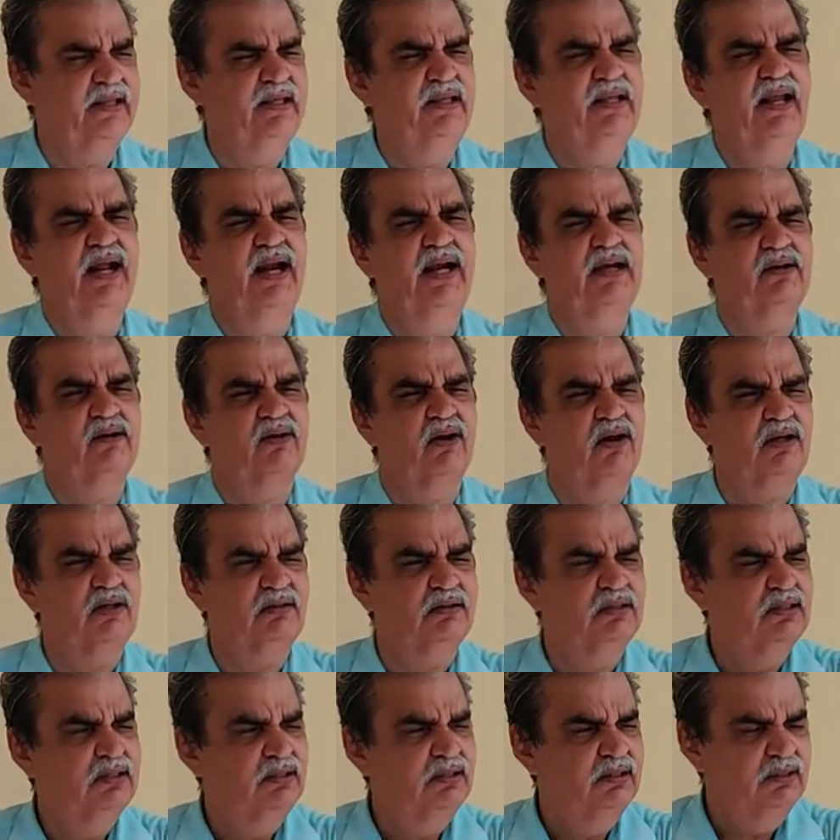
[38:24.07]
He had got
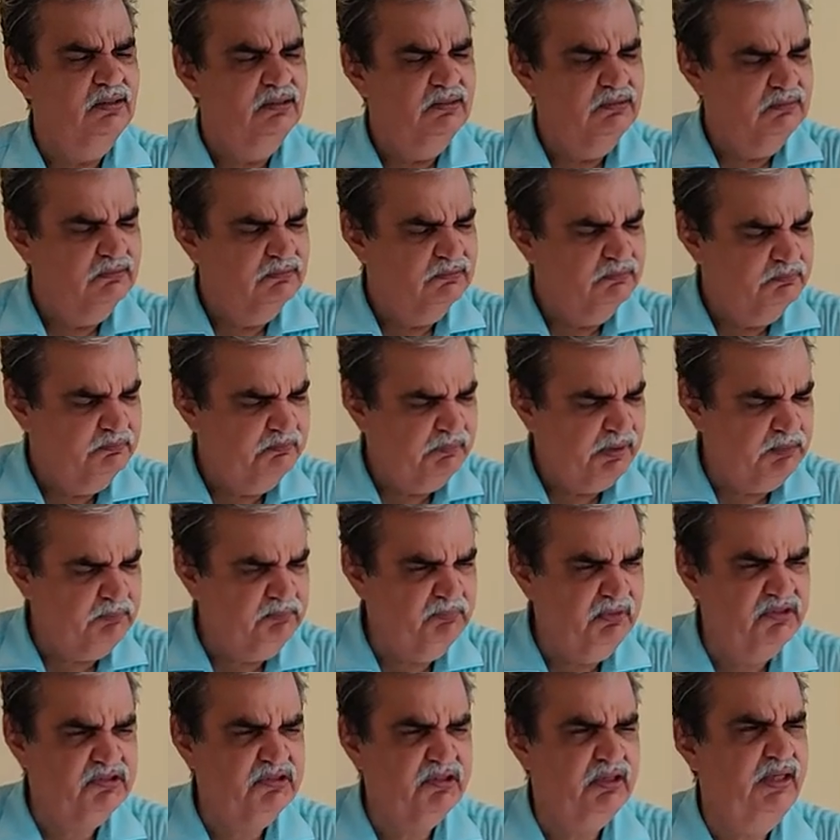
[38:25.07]

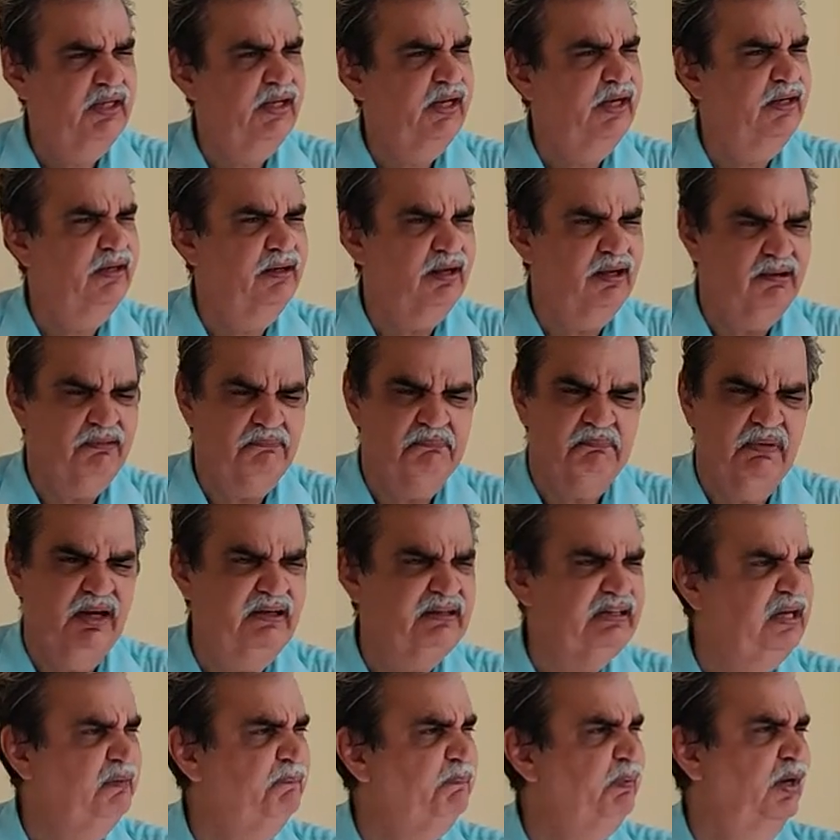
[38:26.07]
Padma Shri and
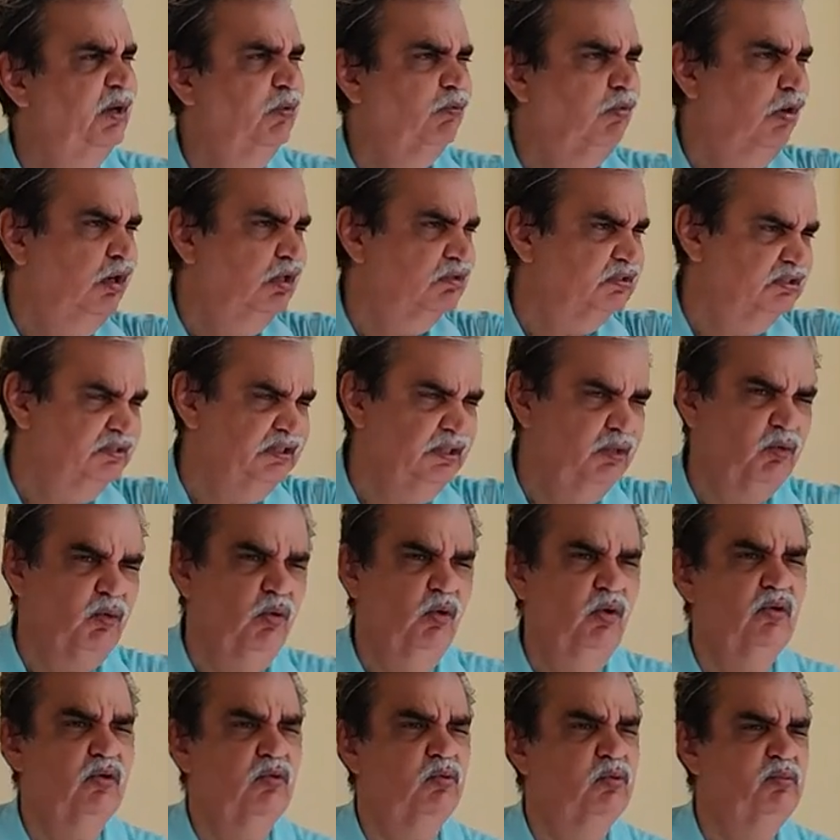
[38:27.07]
multiple awards. There's a
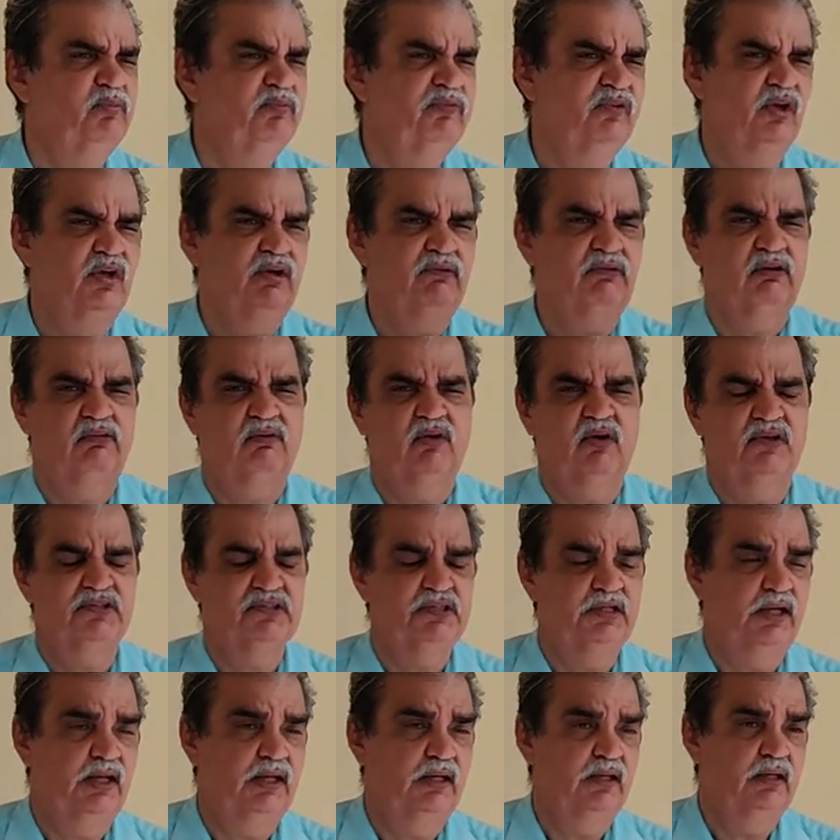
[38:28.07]
whole room full of
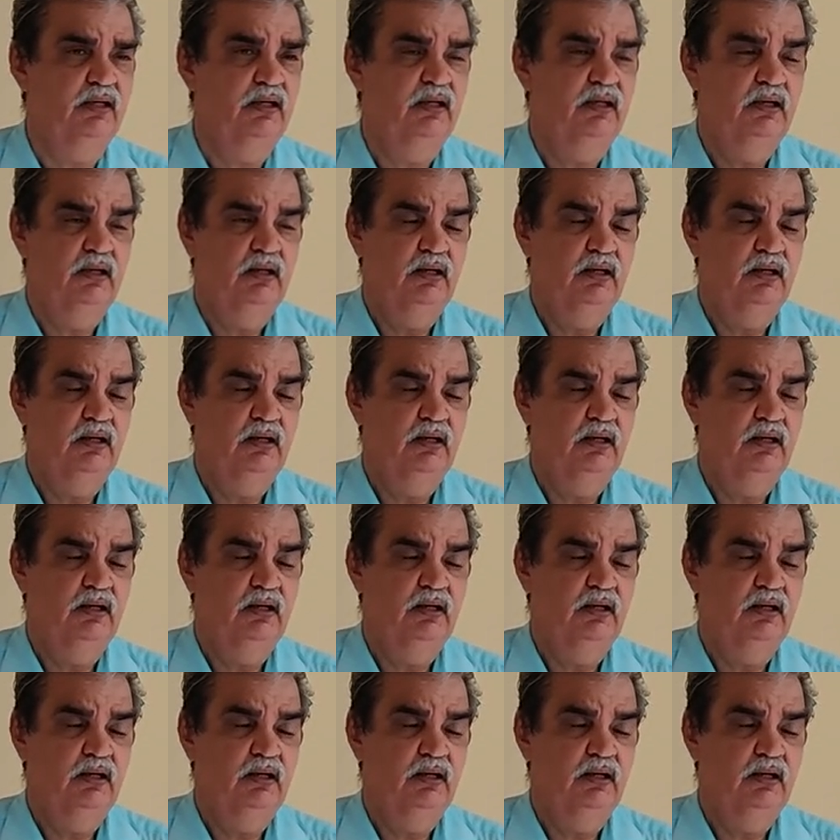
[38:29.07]
awards. Yeah.